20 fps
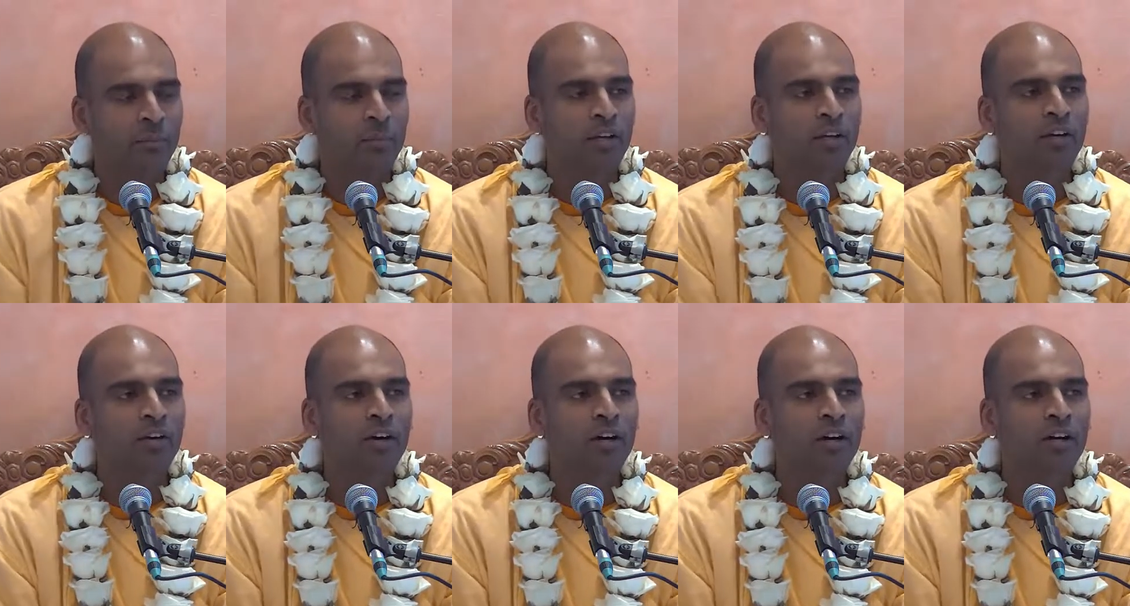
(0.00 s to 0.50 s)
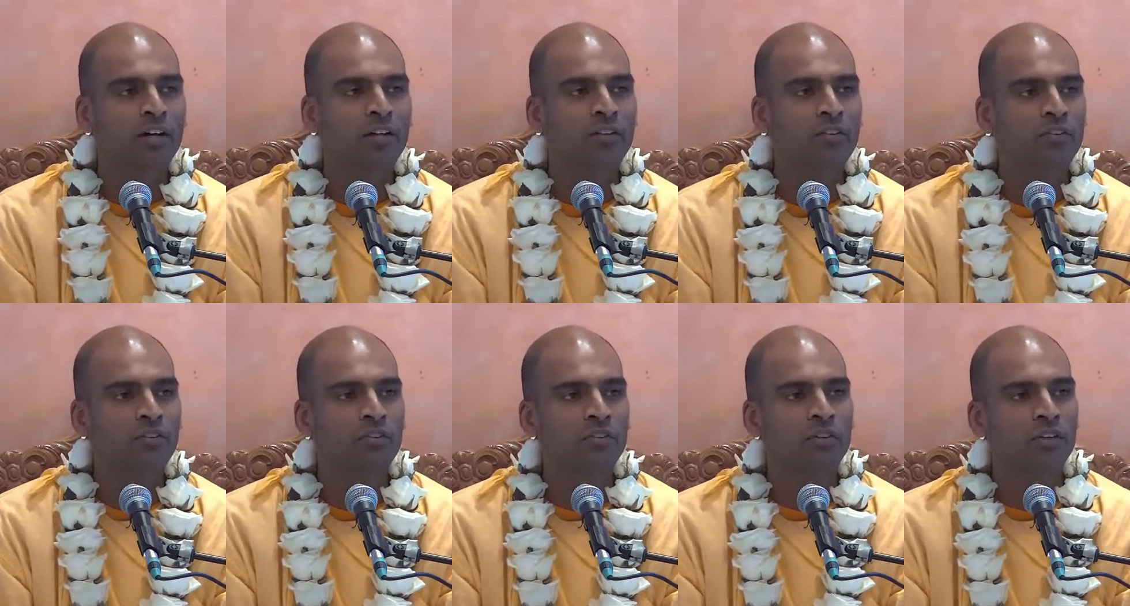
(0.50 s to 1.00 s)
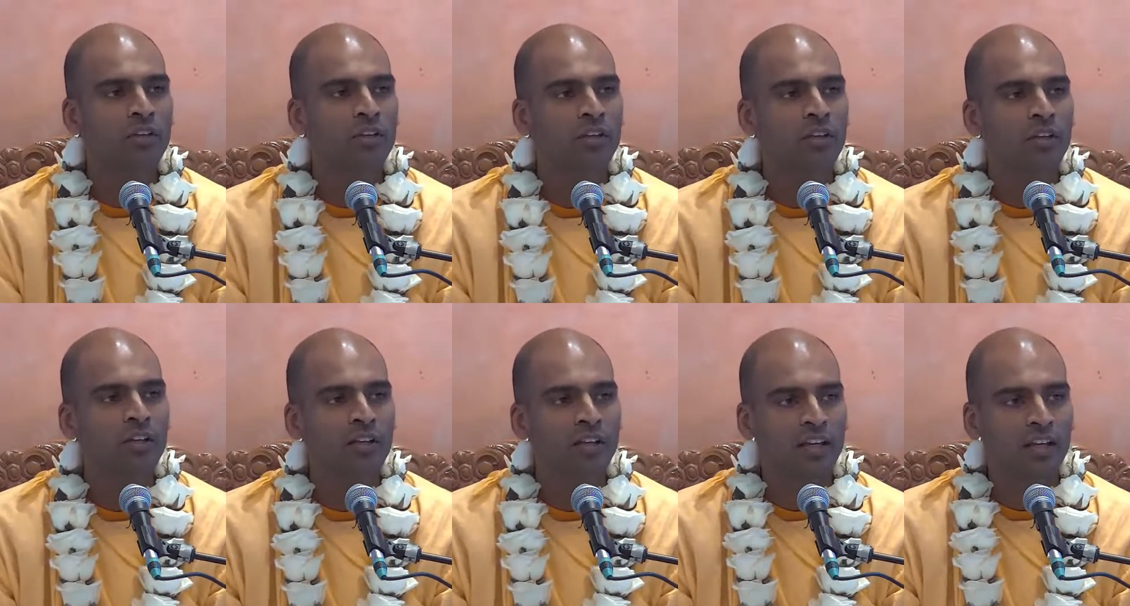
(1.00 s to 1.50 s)
Because
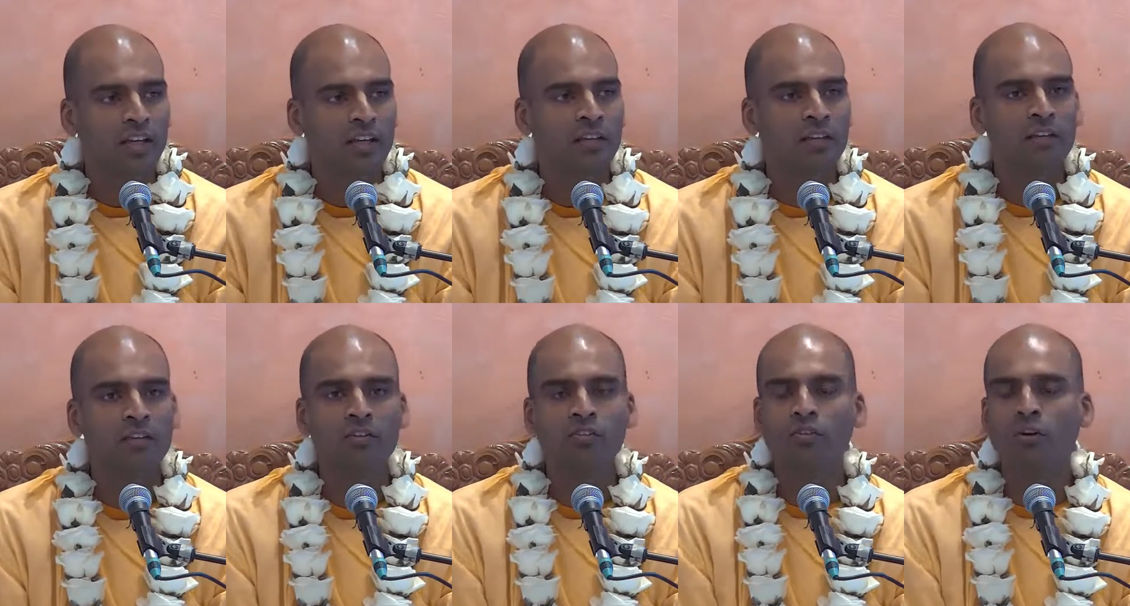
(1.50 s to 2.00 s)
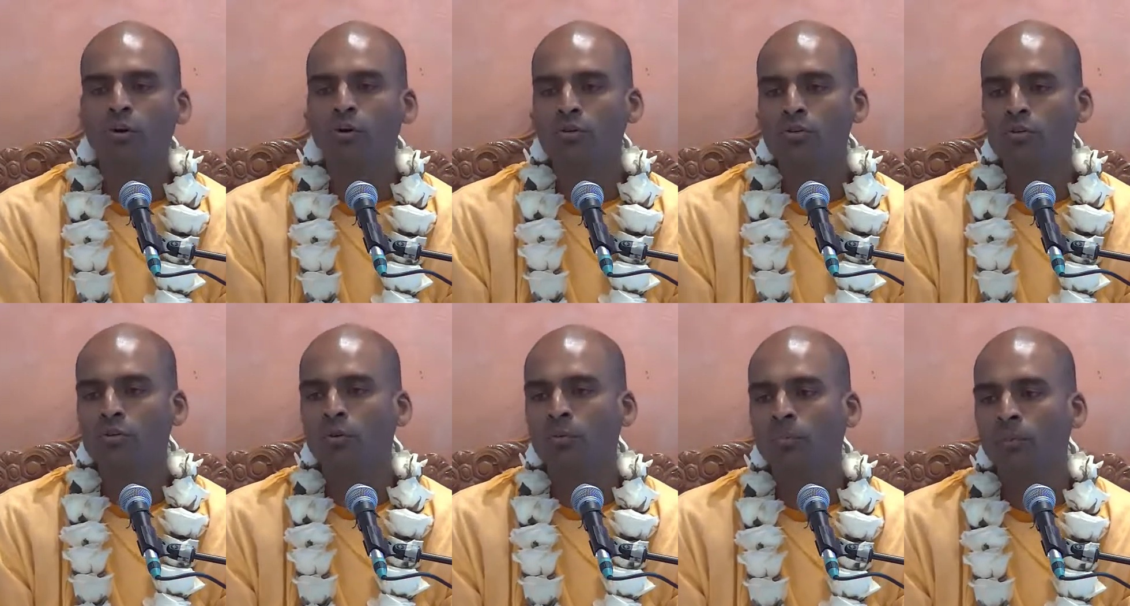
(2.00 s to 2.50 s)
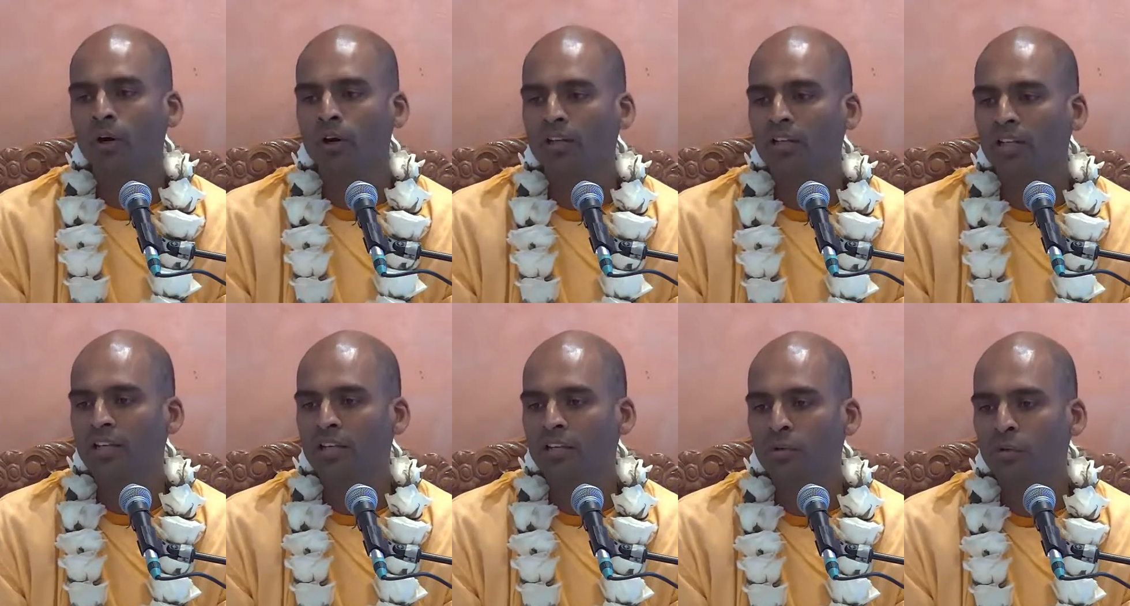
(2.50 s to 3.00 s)
in the social
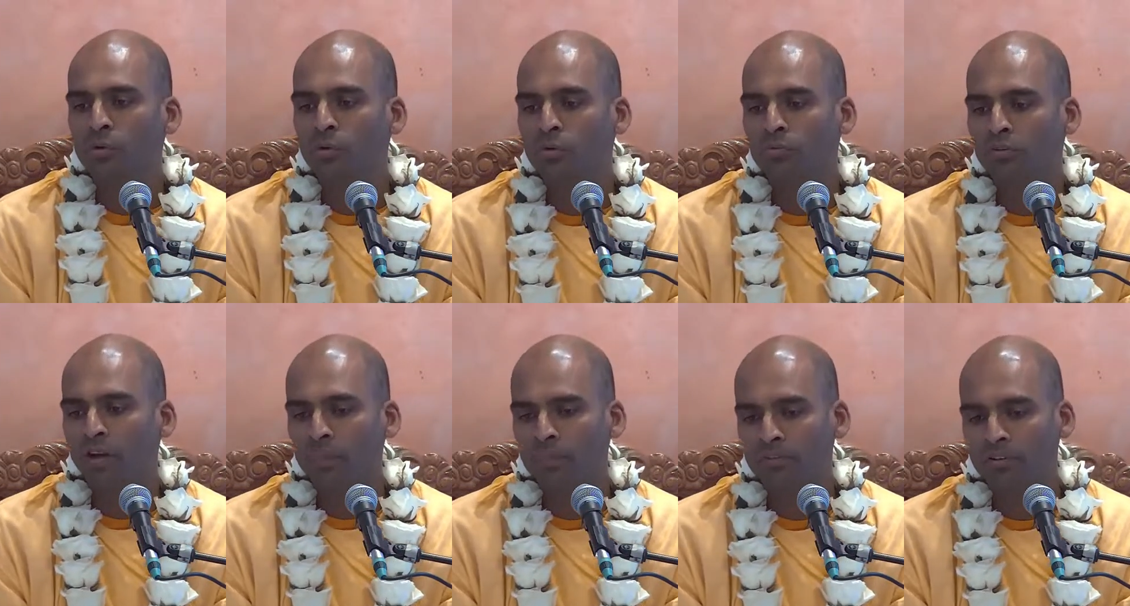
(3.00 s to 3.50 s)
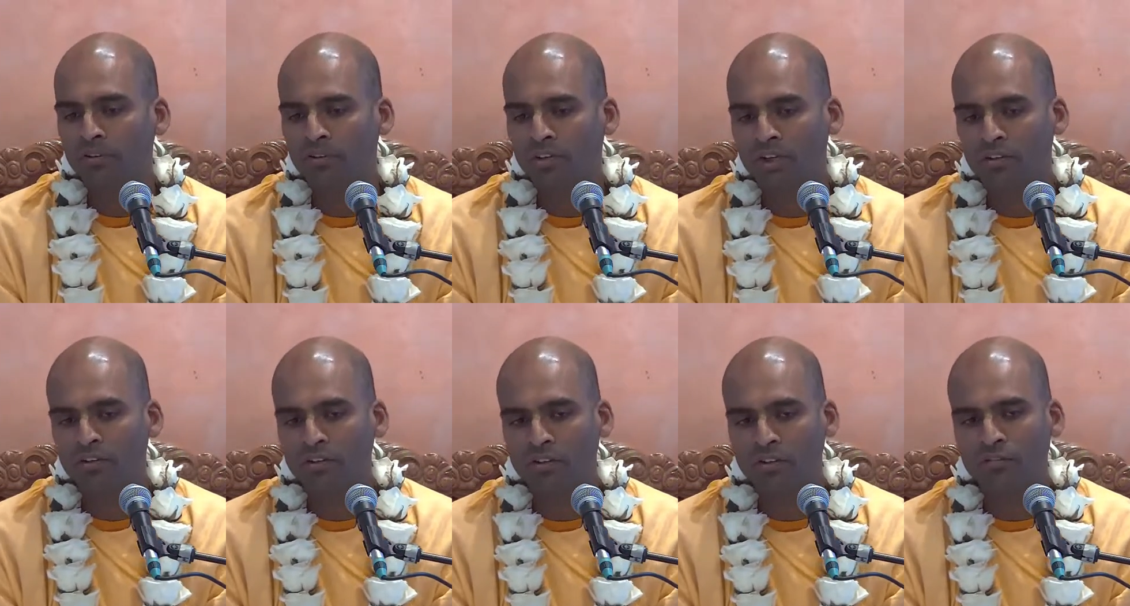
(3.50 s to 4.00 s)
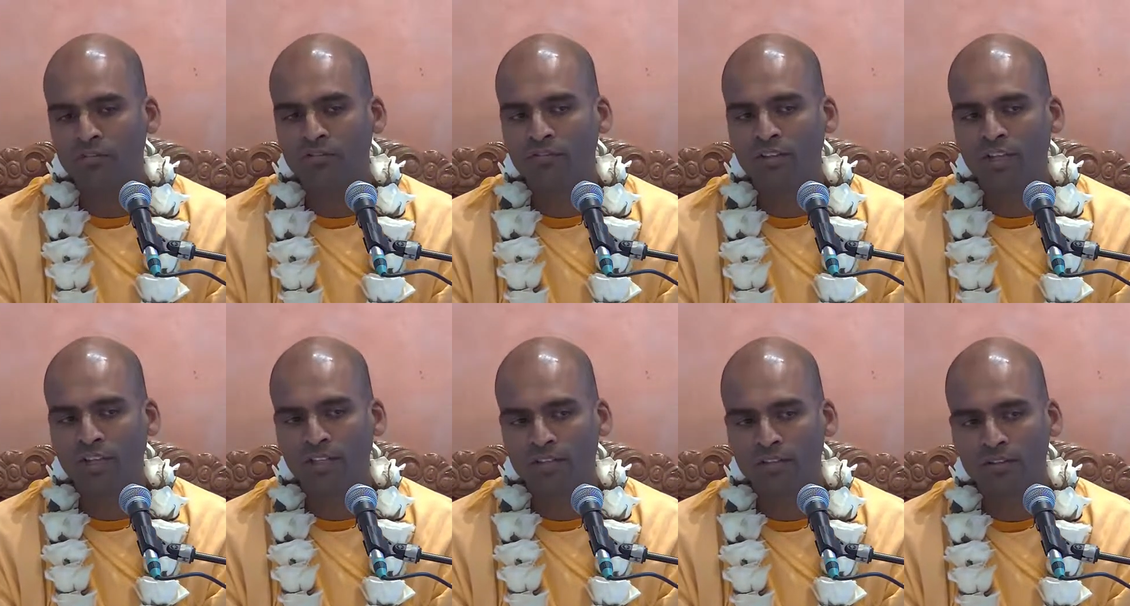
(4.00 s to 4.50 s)
body, who represents the
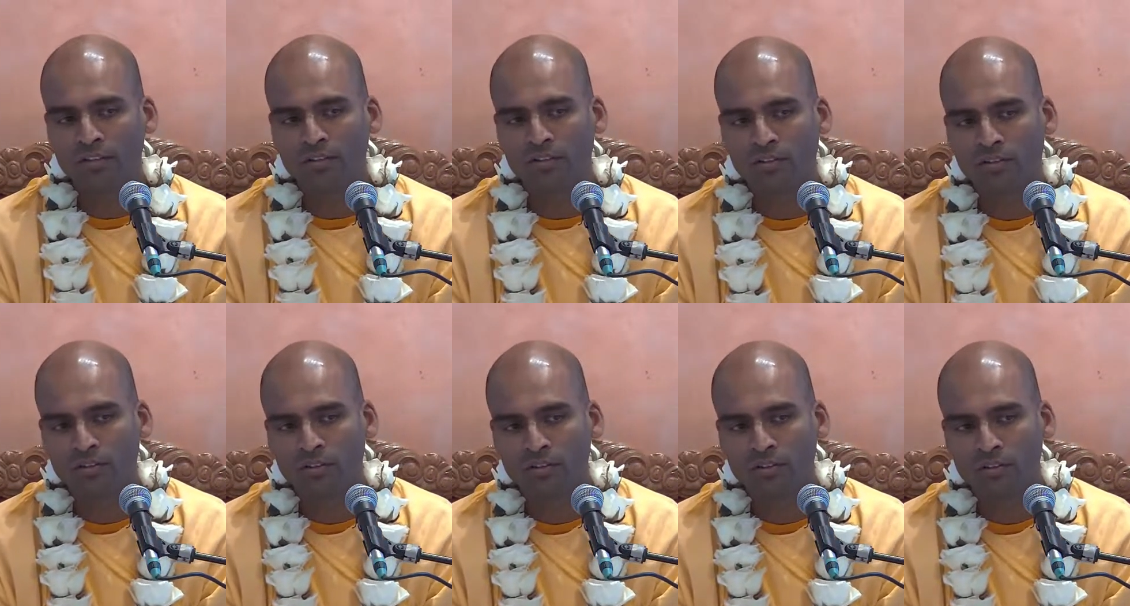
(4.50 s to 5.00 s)
feet?